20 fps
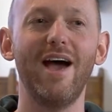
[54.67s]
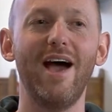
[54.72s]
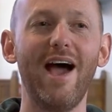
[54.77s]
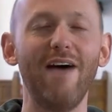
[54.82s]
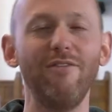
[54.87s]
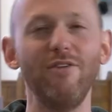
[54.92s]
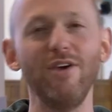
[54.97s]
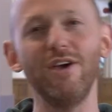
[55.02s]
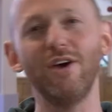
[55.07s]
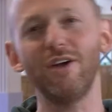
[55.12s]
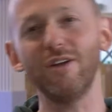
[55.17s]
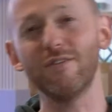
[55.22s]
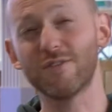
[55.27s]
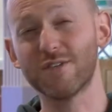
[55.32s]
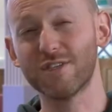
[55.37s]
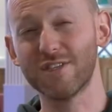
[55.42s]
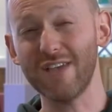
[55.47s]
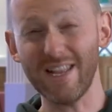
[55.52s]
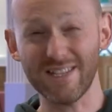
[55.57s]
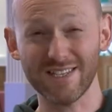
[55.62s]
having kind of
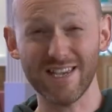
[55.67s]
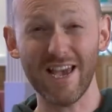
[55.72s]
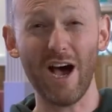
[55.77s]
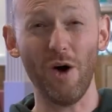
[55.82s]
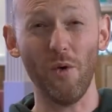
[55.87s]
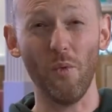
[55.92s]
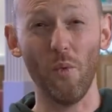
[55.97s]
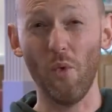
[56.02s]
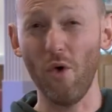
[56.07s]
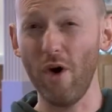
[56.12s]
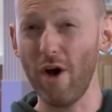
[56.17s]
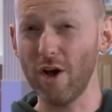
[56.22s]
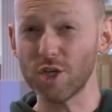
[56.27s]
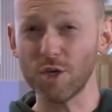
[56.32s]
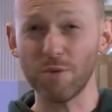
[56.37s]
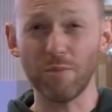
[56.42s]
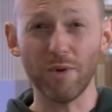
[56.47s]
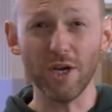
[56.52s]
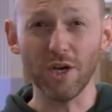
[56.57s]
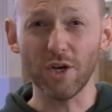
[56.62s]
set out
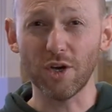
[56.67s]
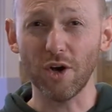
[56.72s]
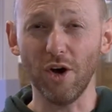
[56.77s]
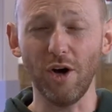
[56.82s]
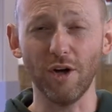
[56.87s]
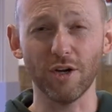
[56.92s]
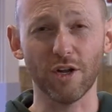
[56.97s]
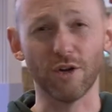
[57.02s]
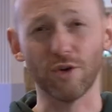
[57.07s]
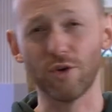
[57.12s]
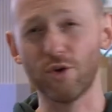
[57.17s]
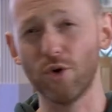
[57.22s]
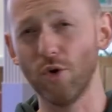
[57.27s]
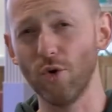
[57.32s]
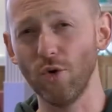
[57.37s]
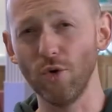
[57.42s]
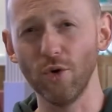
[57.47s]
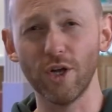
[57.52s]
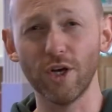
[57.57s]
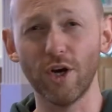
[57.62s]
worshipping God and
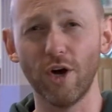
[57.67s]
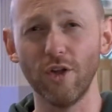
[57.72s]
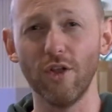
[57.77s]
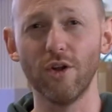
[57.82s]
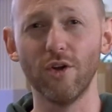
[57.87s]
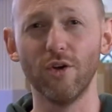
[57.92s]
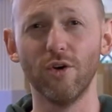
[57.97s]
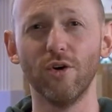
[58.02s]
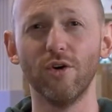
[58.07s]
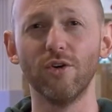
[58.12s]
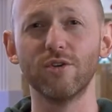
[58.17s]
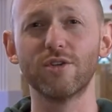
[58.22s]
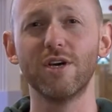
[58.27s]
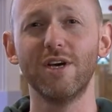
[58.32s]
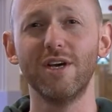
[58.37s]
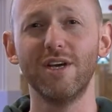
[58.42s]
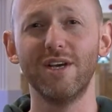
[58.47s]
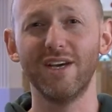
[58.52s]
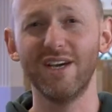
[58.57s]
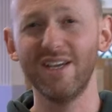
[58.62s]
calling on the Lord,
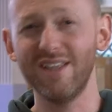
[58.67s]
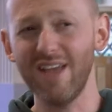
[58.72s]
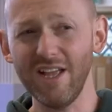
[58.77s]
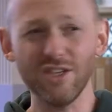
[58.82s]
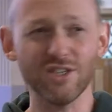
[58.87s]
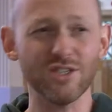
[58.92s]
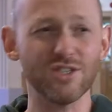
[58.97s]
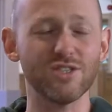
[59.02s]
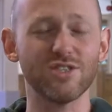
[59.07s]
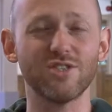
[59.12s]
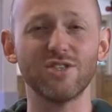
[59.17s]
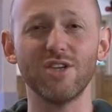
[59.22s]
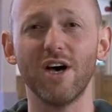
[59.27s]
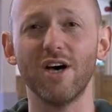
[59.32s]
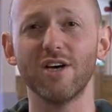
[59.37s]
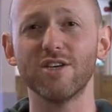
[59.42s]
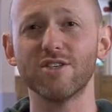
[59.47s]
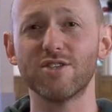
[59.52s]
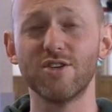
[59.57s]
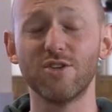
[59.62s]
he then just
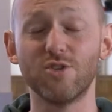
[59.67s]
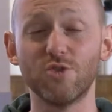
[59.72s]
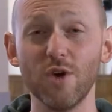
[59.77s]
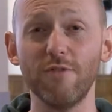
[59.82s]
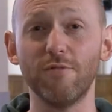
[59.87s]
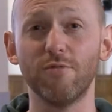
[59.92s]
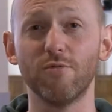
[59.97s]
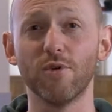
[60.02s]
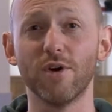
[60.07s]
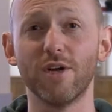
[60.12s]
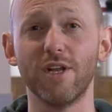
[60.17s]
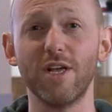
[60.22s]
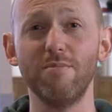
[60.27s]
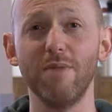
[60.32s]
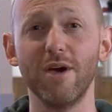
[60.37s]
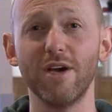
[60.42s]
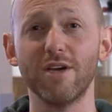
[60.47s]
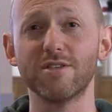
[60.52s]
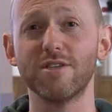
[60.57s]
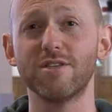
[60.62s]
starts to drift, really,
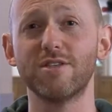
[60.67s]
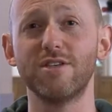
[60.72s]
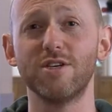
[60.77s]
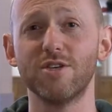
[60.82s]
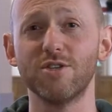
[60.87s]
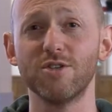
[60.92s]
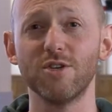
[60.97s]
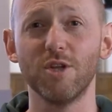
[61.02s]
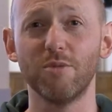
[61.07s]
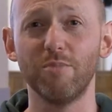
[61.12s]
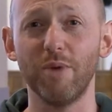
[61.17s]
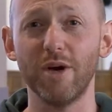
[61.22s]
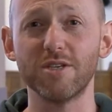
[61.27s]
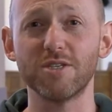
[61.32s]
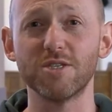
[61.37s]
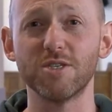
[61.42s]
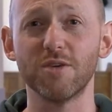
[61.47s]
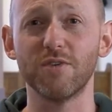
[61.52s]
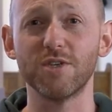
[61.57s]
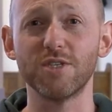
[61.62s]
makes decisions on the
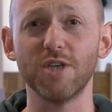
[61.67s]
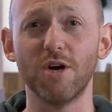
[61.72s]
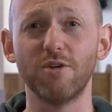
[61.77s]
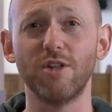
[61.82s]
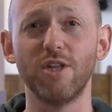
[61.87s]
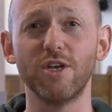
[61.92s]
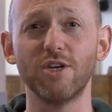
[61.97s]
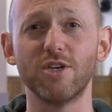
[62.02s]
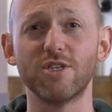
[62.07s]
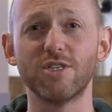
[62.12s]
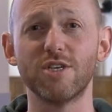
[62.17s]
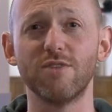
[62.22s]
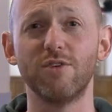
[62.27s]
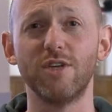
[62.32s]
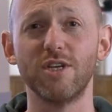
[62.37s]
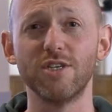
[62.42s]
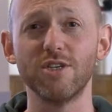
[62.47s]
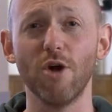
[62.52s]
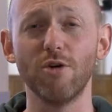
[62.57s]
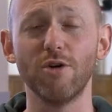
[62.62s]
basis of his own initiative
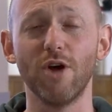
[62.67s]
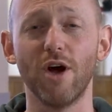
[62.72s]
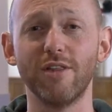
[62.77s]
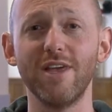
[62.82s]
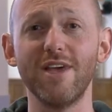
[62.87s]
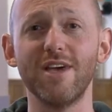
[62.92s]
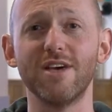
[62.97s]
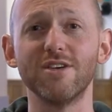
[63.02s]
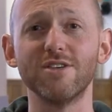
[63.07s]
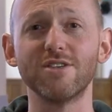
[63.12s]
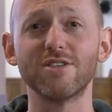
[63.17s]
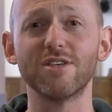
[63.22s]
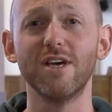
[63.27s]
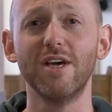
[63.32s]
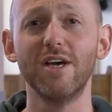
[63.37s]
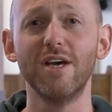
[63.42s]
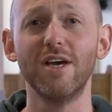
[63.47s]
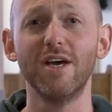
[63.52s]
and his own ideas,